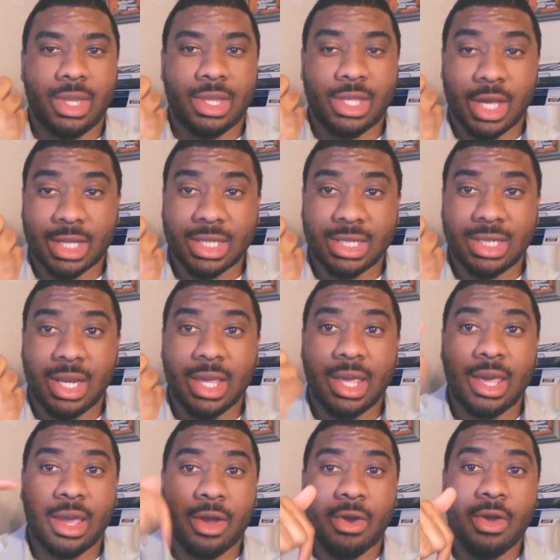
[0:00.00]
check this link
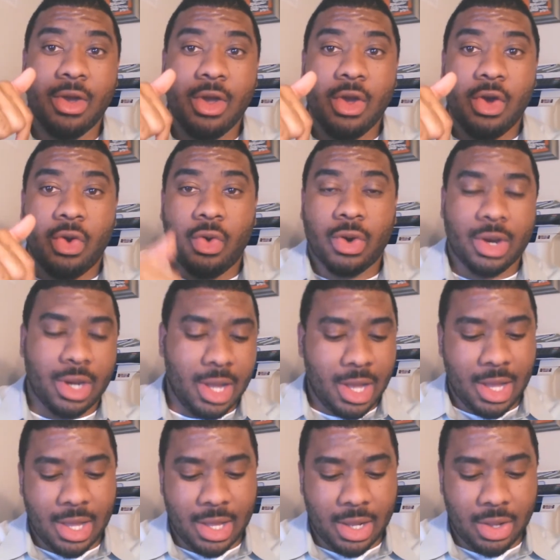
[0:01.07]
here, or
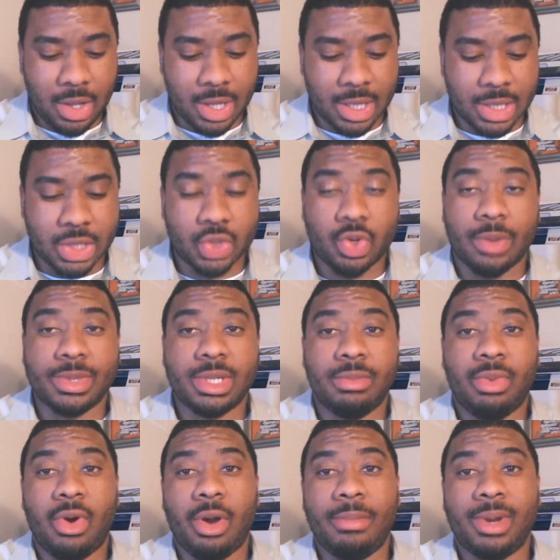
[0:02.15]
uh, look in the description
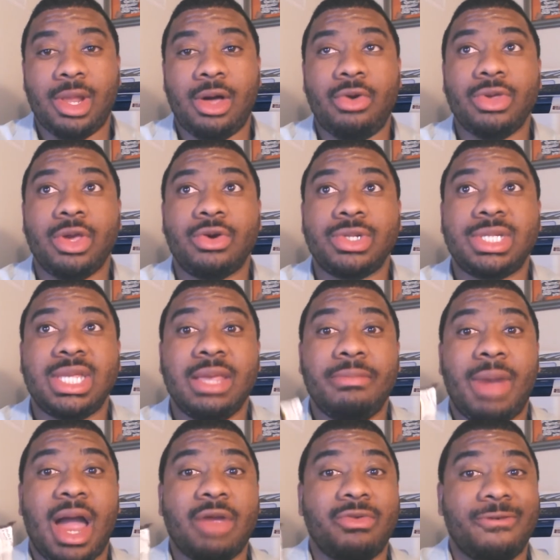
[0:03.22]
bar below. You'll see
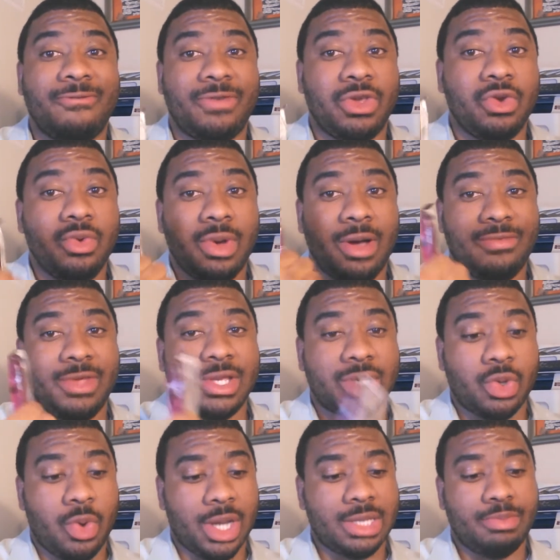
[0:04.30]
my review of these
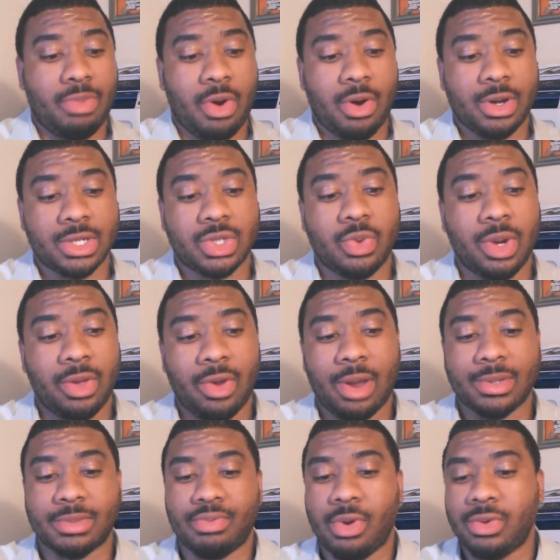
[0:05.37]
quest bars, 20
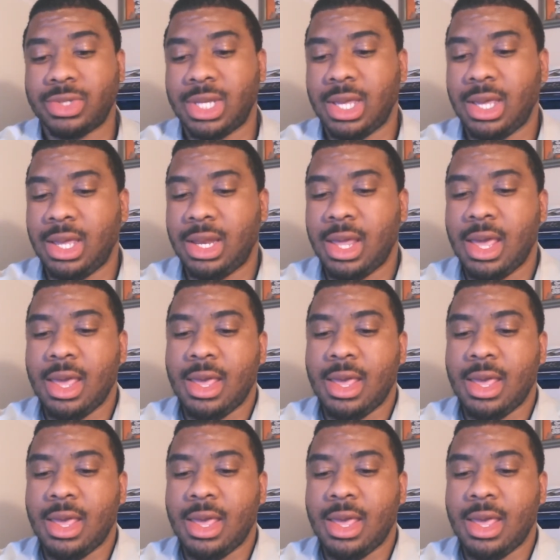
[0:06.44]
grams protein